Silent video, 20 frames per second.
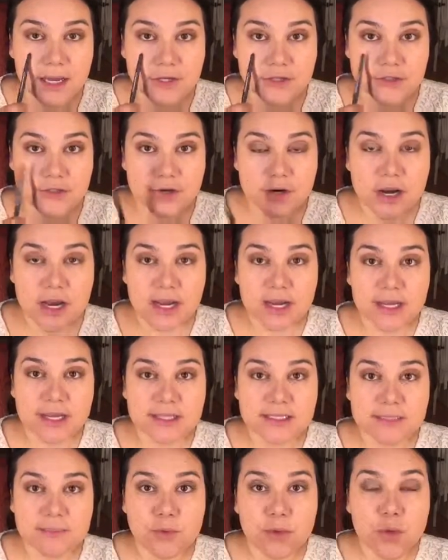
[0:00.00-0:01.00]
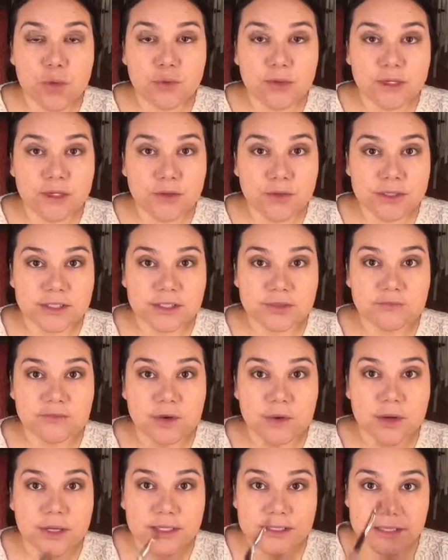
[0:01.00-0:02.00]
under eye is I'm only going to
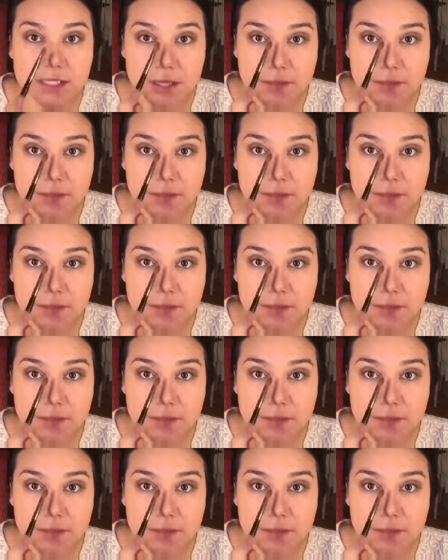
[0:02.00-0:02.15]
focus